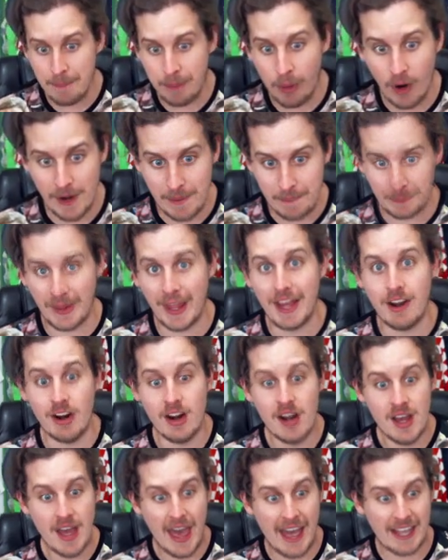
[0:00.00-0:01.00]
important
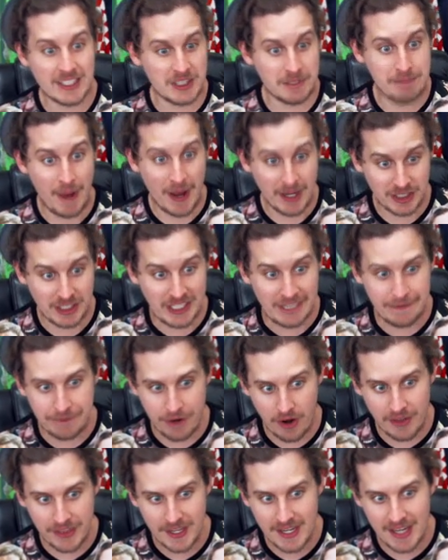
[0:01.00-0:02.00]
player, especially
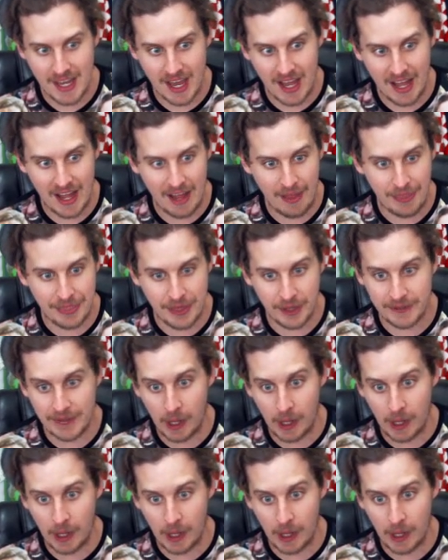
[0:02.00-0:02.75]
for the uh, the